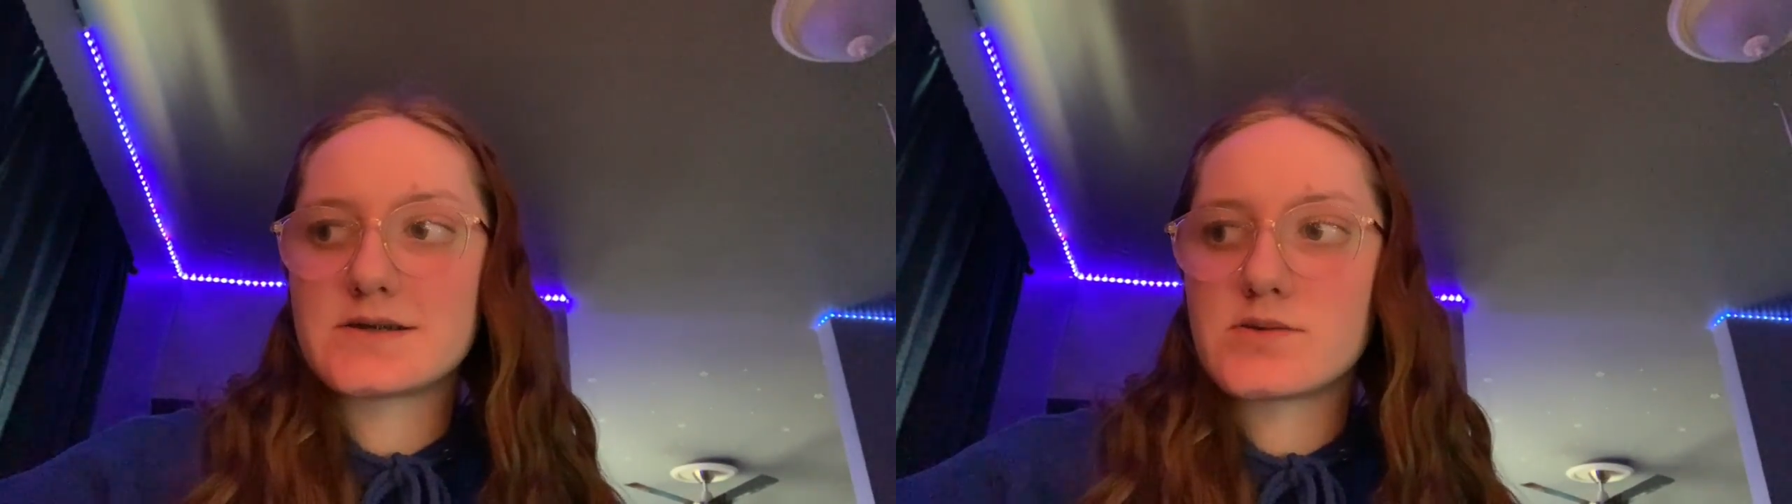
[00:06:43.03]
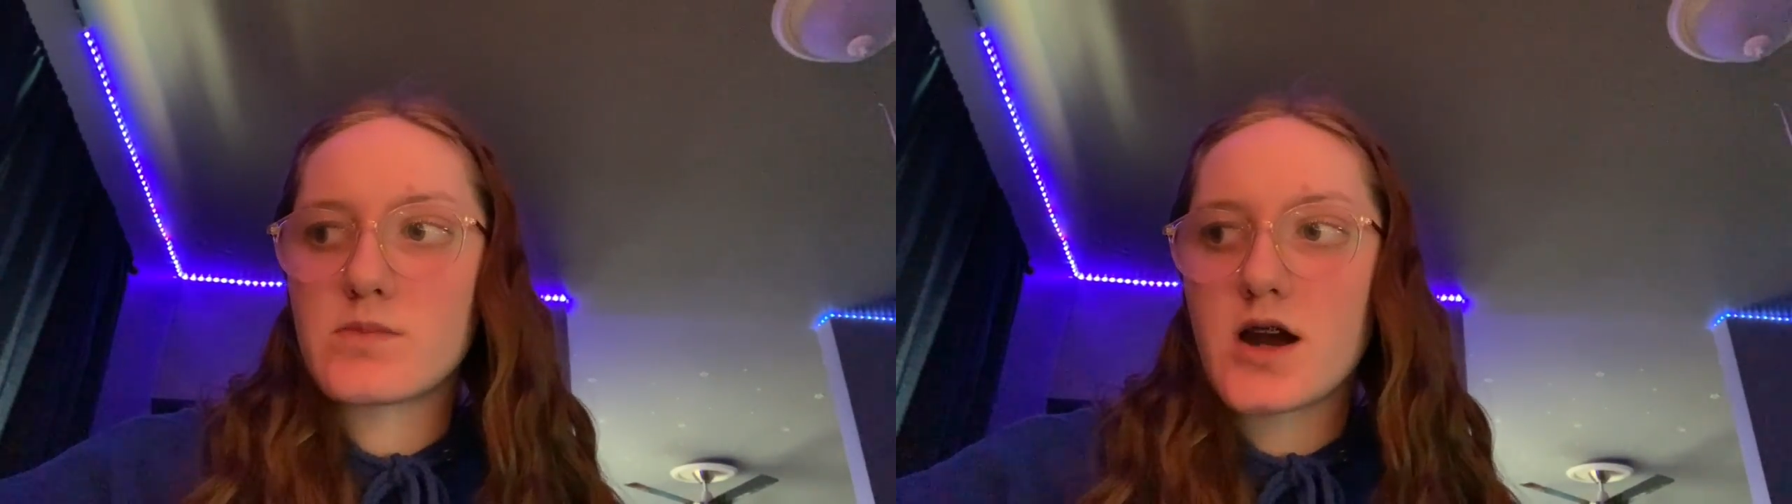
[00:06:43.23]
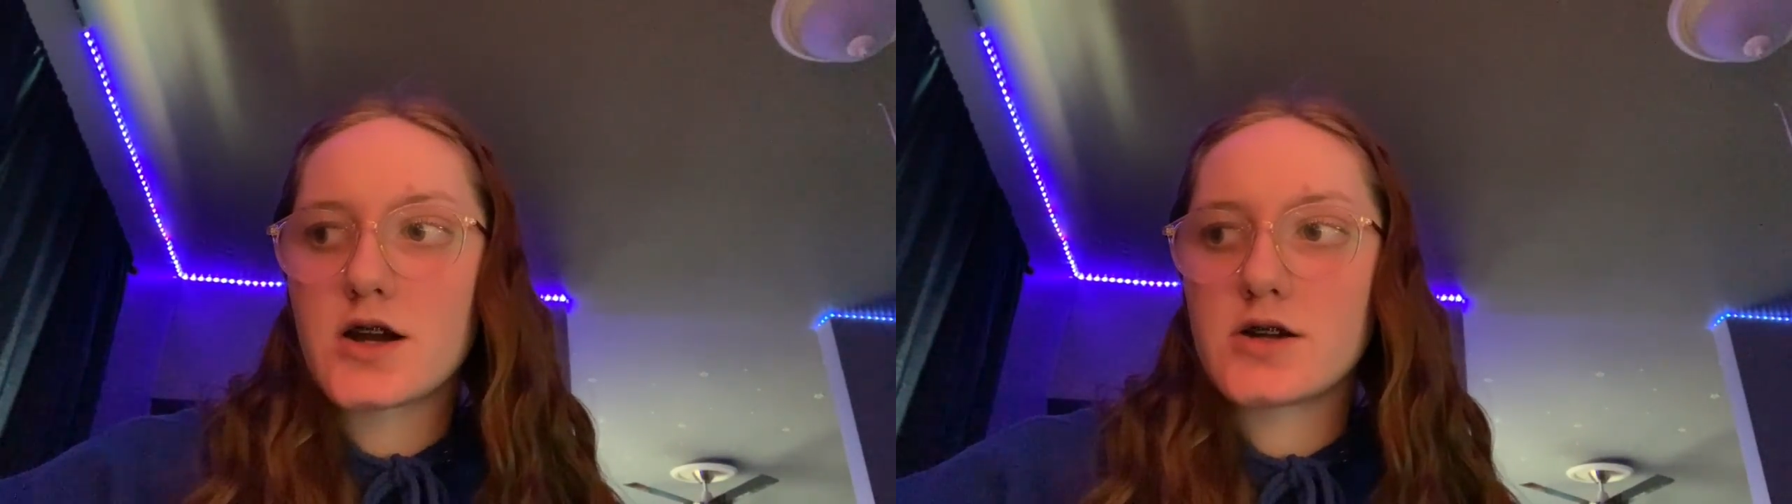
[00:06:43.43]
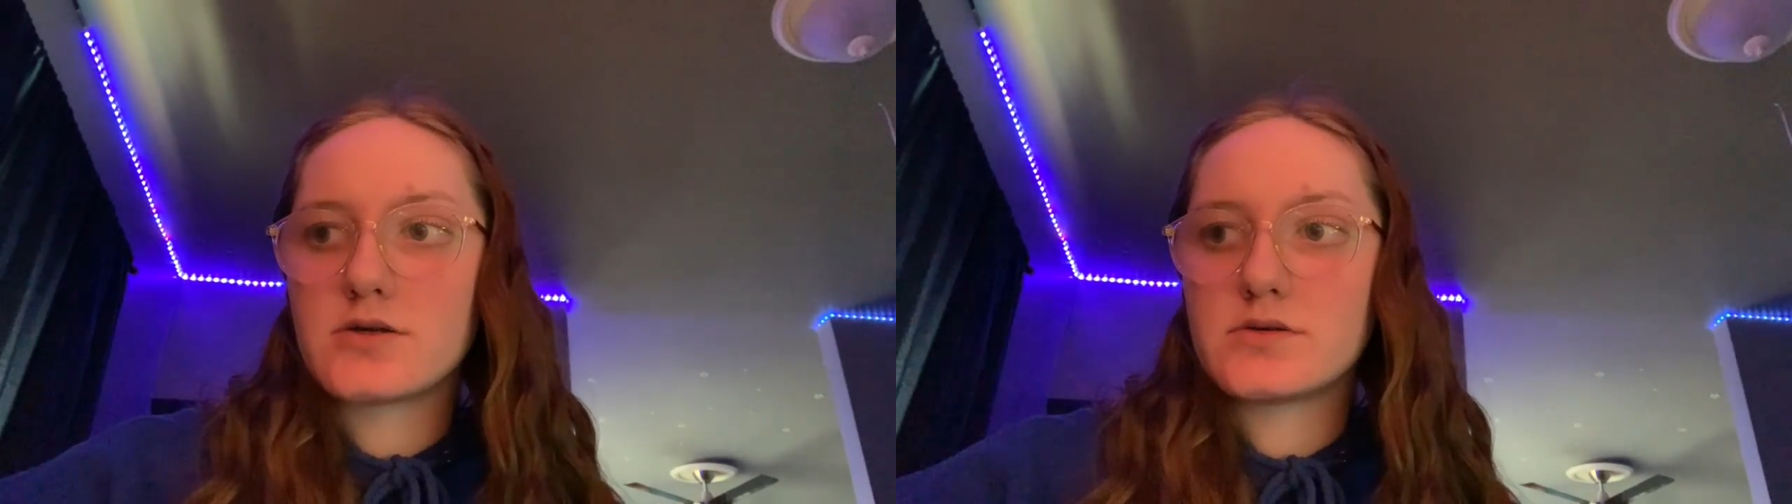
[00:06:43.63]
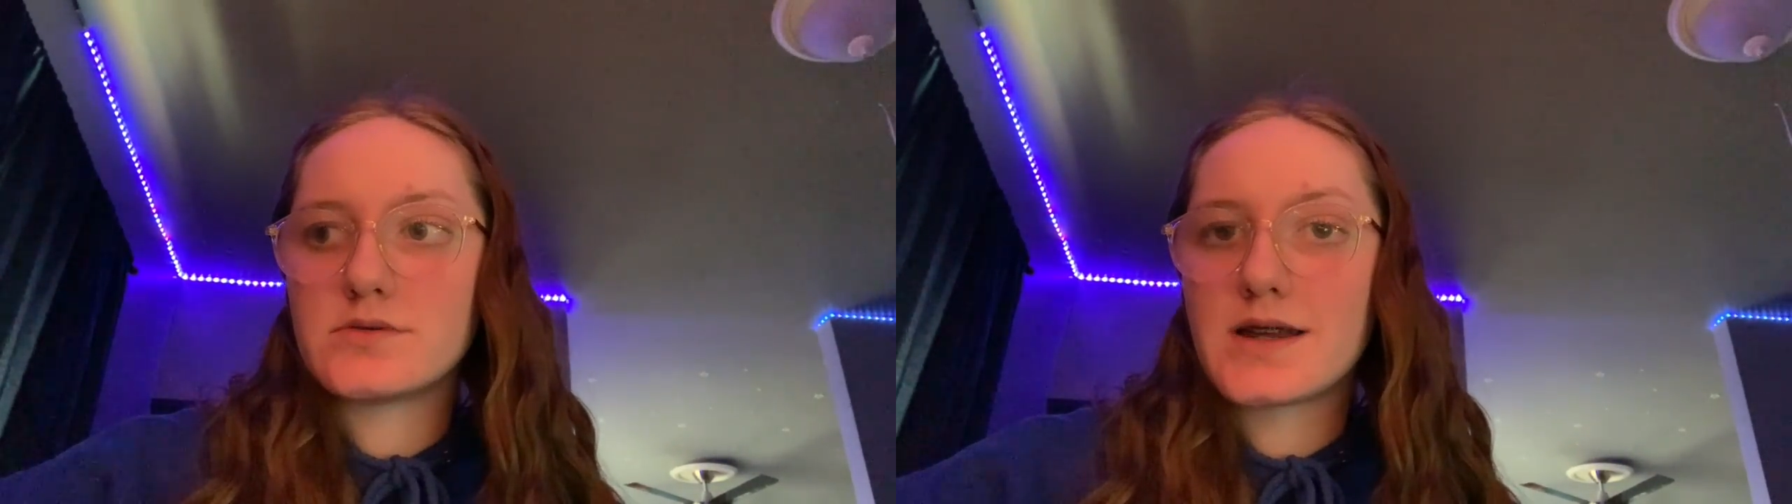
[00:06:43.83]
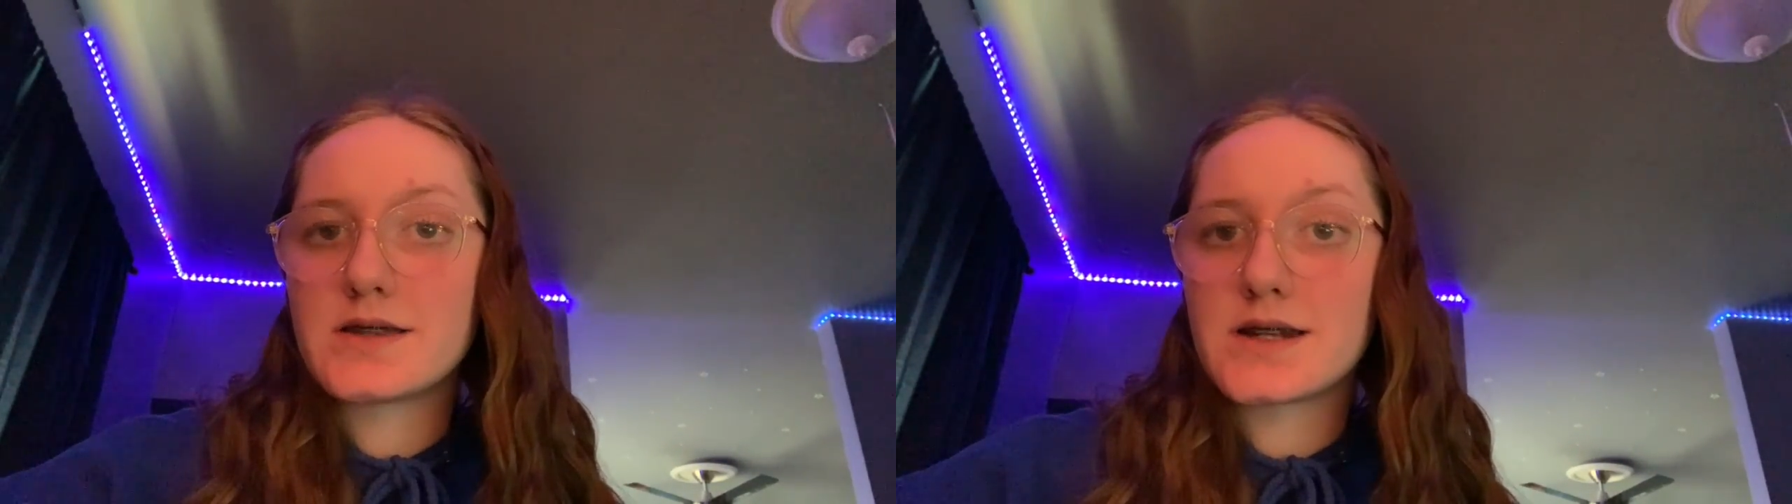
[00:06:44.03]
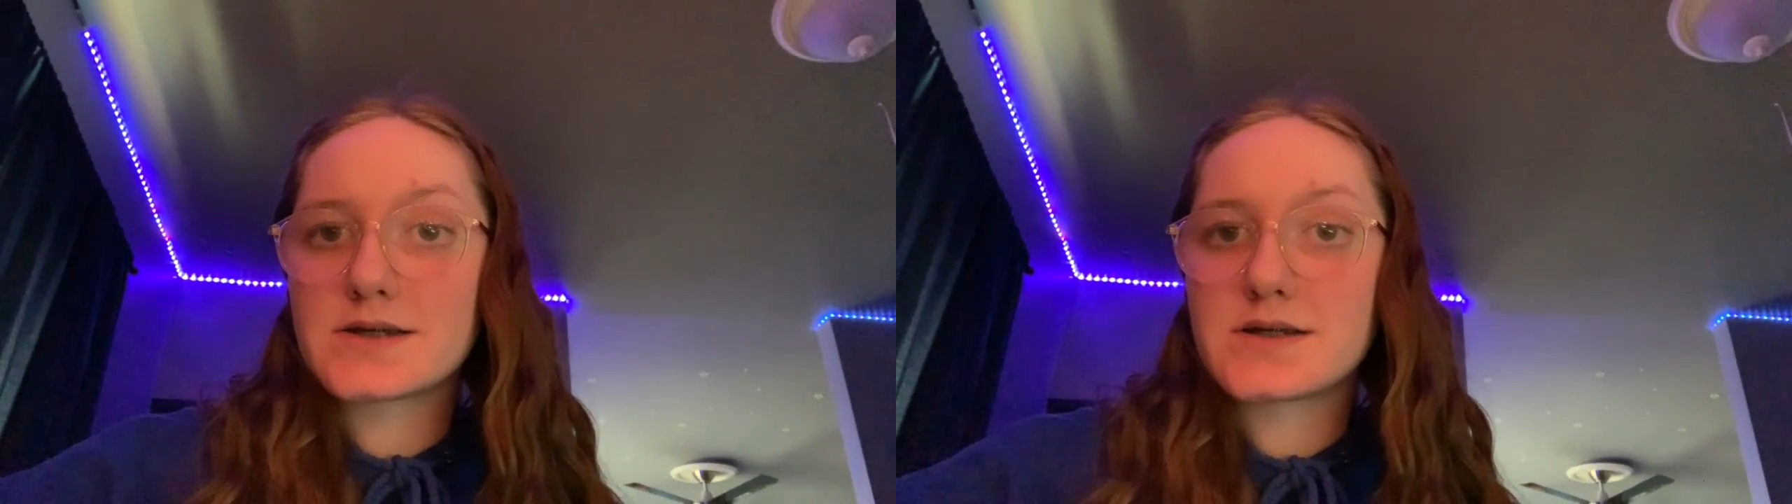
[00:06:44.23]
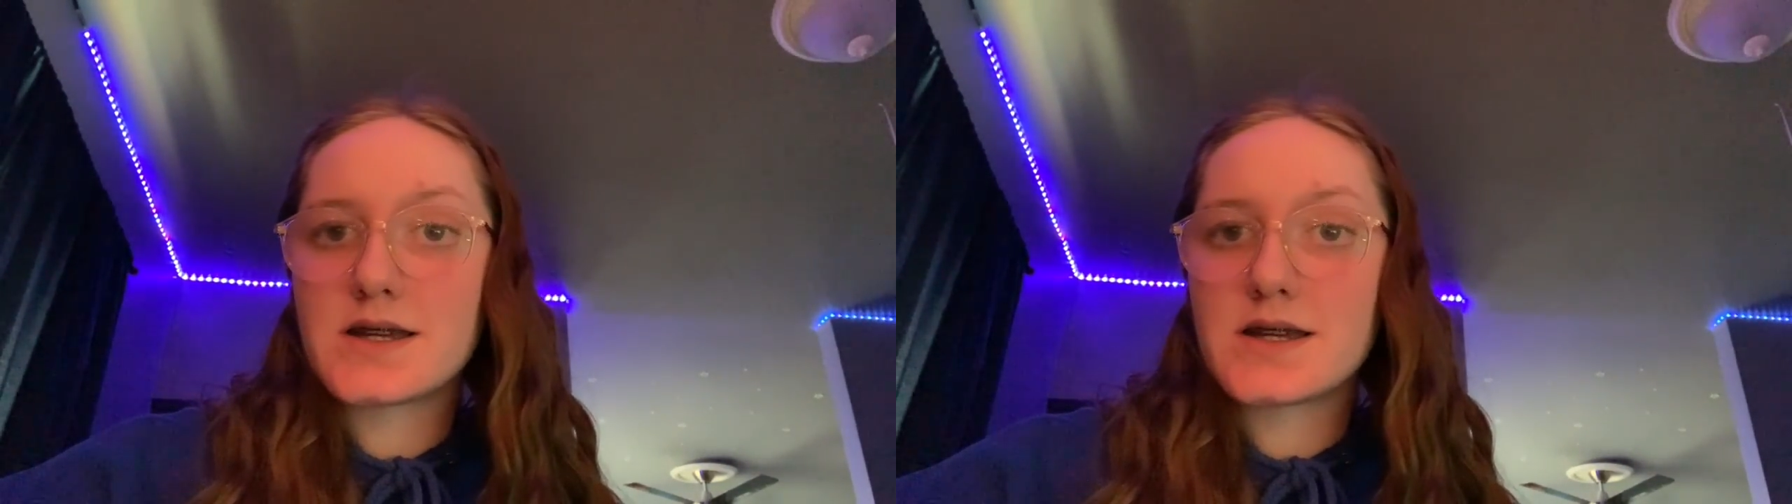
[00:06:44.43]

tomorrow and the next